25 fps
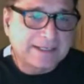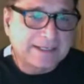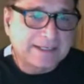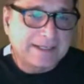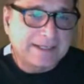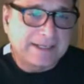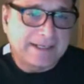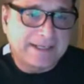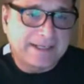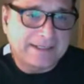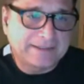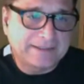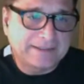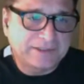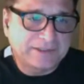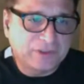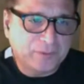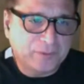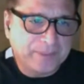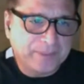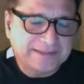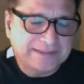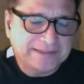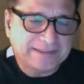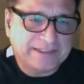And so
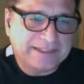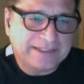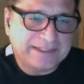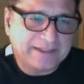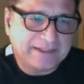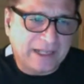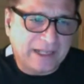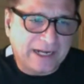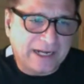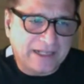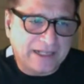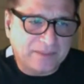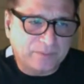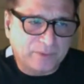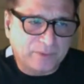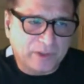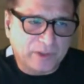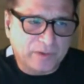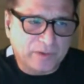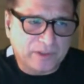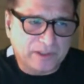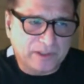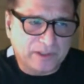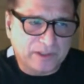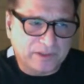basically, a lot of them wrote a
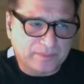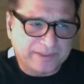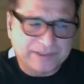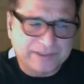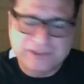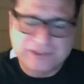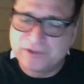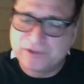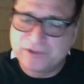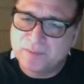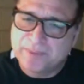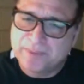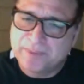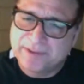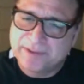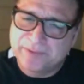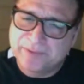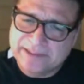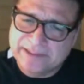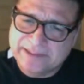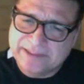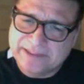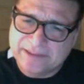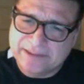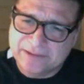little bit to it, but really
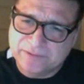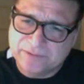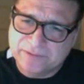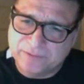didn't